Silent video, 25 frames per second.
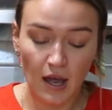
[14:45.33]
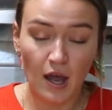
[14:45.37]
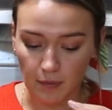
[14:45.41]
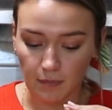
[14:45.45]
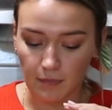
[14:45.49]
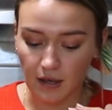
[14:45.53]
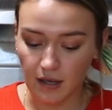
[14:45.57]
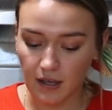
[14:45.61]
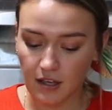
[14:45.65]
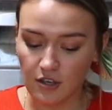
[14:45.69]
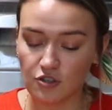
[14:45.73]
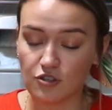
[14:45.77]

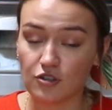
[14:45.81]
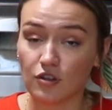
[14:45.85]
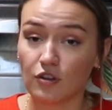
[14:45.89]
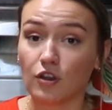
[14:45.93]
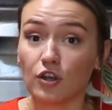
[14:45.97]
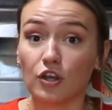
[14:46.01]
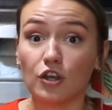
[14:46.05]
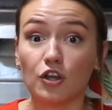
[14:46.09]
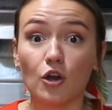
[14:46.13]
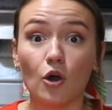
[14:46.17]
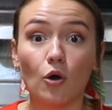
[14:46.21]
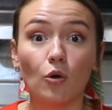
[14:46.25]
Making sure
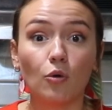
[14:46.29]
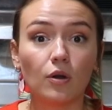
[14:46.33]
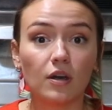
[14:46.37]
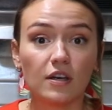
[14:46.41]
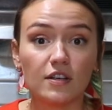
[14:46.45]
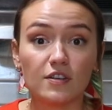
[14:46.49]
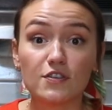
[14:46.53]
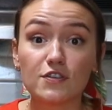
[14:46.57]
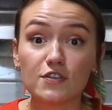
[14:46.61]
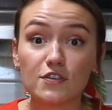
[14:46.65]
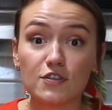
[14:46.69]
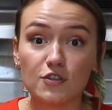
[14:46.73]
the yolk
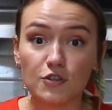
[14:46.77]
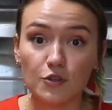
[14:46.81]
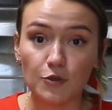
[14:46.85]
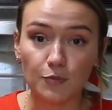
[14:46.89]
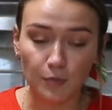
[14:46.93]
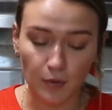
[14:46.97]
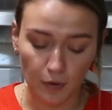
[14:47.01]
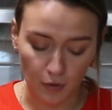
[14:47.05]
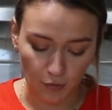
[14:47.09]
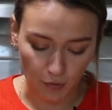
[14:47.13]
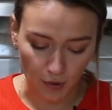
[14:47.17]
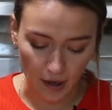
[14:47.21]
is
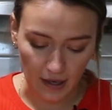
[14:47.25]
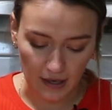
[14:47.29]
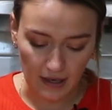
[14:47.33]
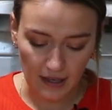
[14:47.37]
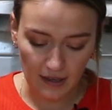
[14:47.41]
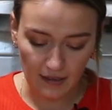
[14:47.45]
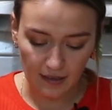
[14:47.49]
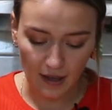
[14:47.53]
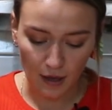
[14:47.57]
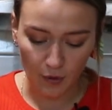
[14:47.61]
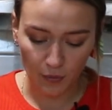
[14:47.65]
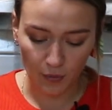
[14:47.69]
super
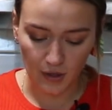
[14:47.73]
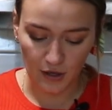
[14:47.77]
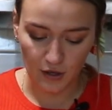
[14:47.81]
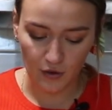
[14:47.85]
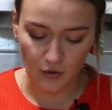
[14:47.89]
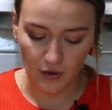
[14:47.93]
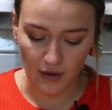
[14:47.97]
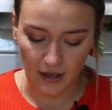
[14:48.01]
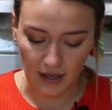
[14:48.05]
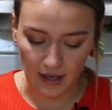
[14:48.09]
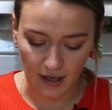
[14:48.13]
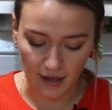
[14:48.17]
runny. That way you
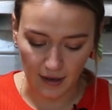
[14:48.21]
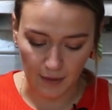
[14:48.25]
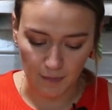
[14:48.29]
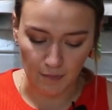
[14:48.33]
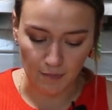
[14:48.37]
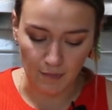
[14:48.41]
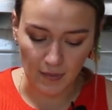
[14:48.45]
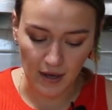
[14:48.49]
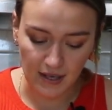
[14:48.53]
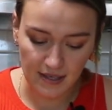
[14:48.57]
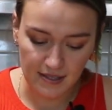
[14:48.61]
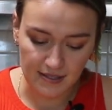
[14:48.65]
can get
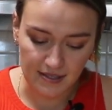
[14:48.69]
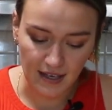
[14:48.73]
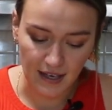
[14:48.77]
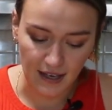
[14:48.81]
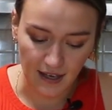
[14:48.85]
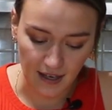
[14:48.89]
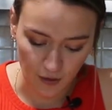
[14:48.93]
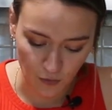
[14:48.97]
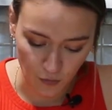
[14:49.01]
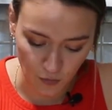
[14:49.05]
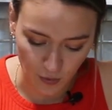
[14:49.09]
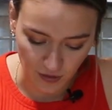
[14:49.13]
it mixed
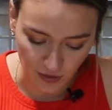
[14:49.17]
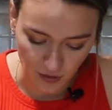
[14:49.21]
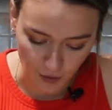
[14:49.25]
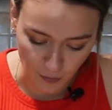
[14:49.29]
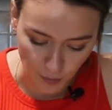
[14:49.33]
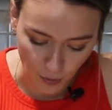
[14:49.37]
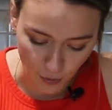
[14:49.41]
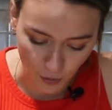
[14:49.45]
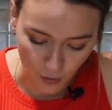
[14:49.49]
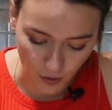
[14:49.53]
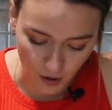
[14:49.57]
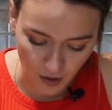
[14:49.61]
in with the
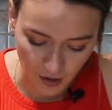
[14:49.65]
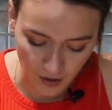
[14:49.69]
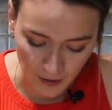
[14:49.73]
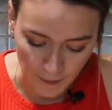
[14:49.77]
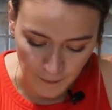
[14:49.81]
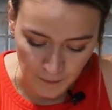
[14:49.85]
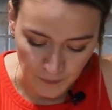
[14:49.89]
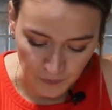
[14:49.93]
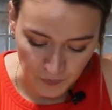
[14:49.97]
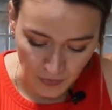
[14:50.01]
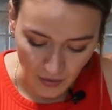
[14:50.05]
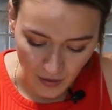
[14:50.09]
pork
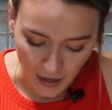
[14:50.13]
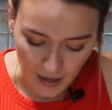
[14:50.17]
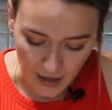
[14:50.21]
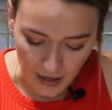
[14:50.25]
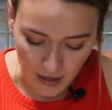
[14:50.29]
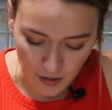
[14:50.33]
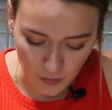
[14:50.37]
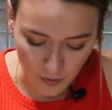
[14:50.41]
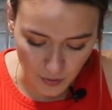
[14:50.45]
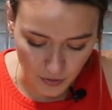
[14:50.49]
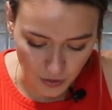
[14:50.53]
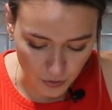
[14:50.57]

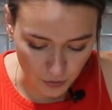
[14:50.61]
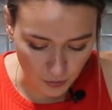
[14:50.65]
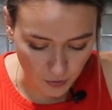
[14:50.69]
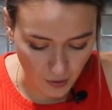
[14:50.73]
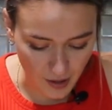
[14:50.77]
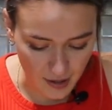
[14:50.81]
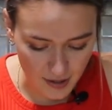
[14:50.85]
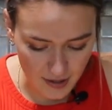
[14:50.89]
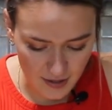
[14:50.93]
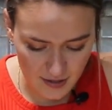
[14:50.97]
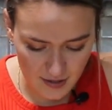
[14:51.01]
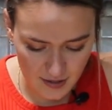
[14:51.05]
and with the
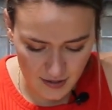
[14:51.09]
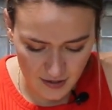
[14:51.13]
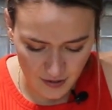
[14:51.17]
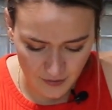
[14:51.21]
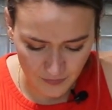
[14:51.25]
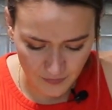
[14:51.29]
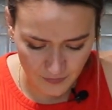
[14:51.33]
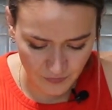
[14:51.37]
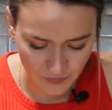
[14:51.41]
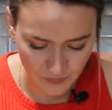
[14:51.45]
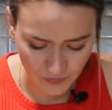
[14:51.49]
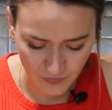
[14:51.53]
rice.